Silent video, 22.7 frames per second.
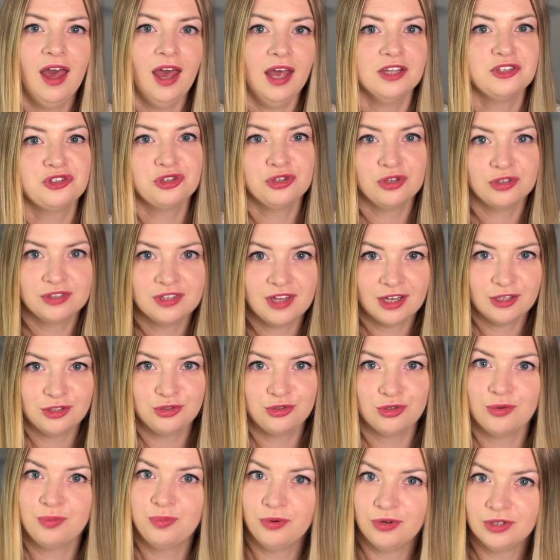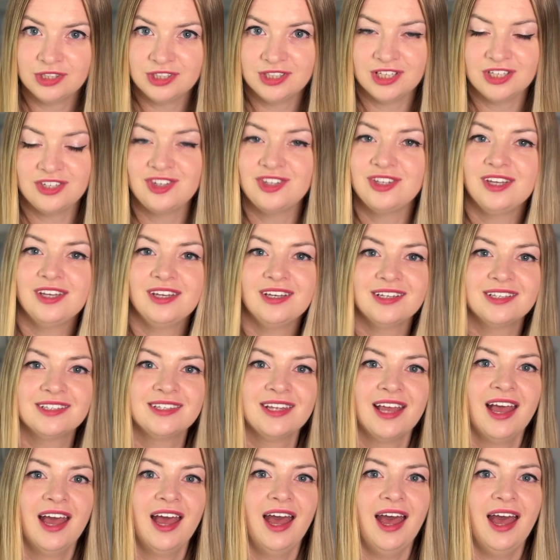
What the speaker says: it's not nice to report such things.